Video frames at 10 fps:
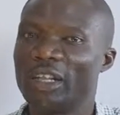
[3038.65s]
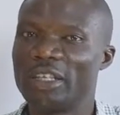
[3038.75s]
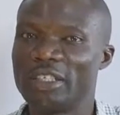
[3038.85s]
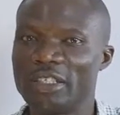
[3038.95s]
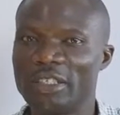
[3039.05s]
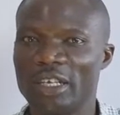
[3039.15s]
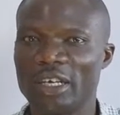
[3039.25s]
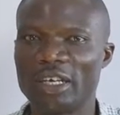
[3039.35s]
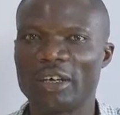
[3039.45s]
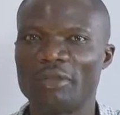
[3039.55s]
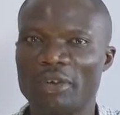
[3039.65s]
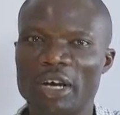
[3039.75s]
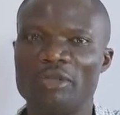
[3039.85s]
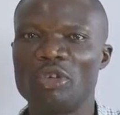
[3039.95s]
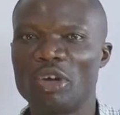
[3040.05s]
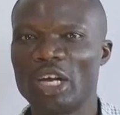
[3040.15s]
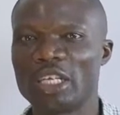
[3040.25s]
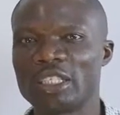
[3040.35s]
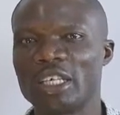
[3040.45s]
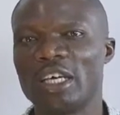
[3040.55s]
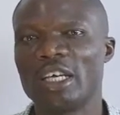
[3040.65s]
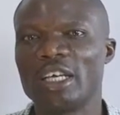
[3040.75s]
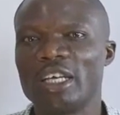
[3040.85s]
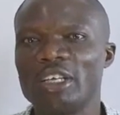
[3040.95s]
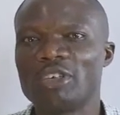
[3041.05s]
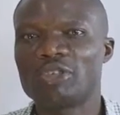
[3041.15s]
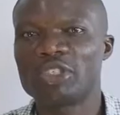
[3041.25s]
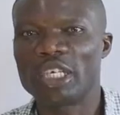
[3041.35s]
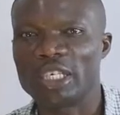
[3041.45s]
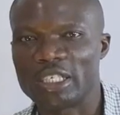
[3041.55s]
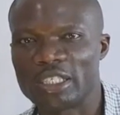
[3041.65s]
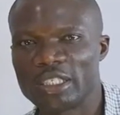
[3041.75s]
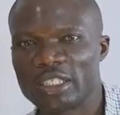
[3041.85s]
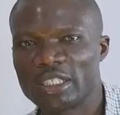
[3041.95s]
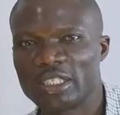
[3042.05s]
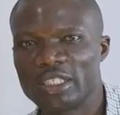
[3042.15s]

the $5 into cents.